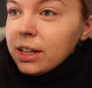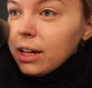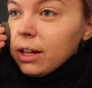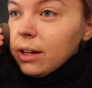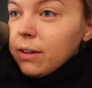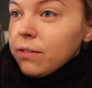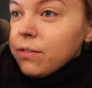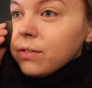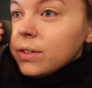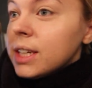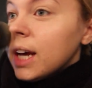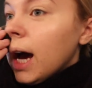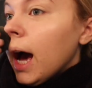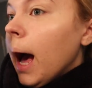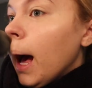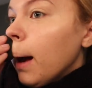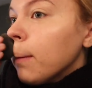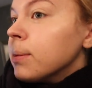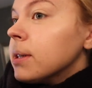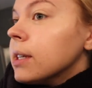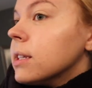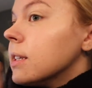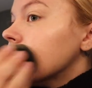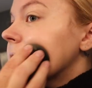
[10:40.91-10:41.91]
of
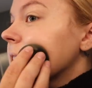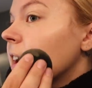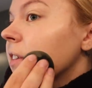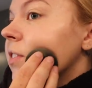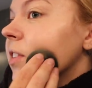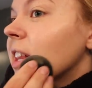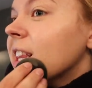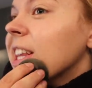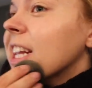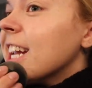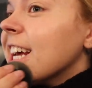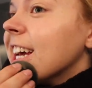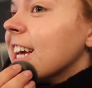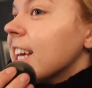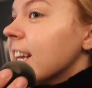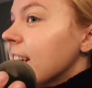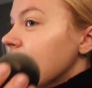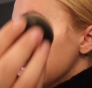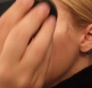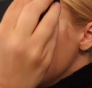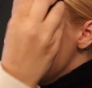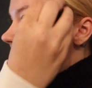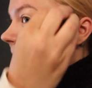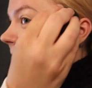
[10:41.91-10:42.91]
tops and stuff and then I
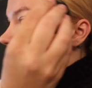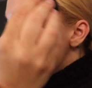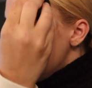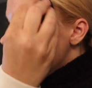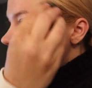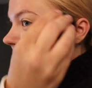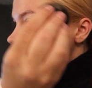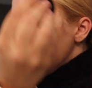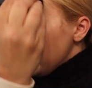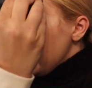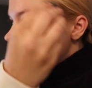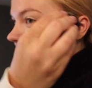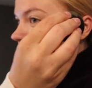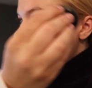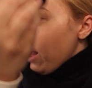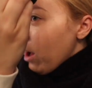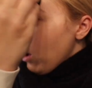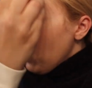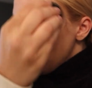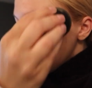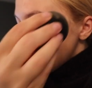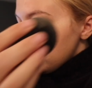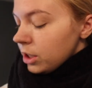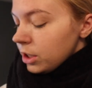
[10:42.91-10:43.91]
can never get it
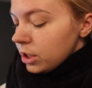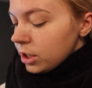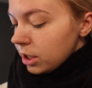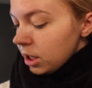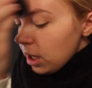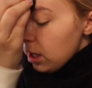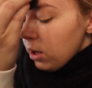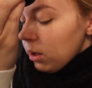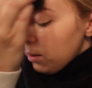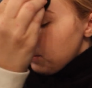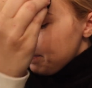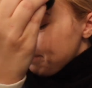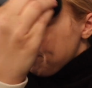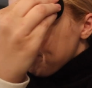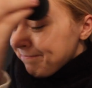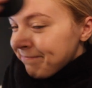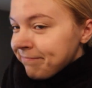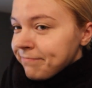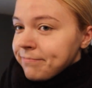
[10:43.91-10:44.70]
out. So